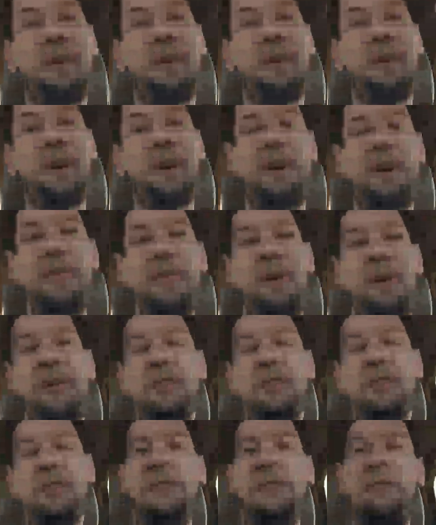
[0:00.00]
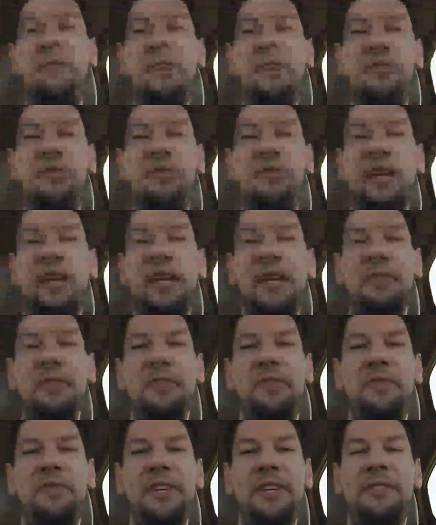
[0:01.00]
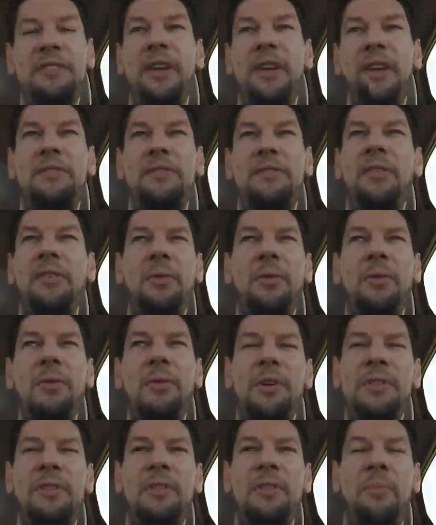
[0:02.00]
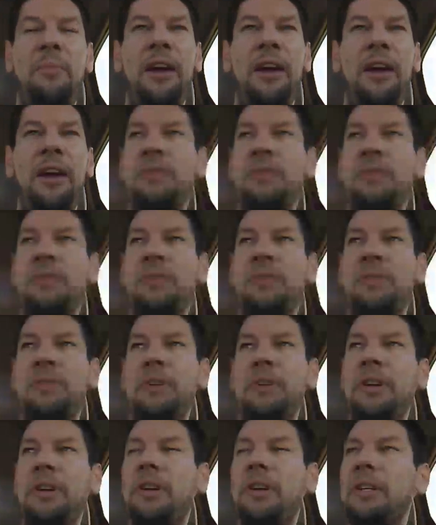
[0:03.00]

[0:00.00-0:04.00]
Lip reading: well, it's a transverse V6, so the ones in the back are kind of,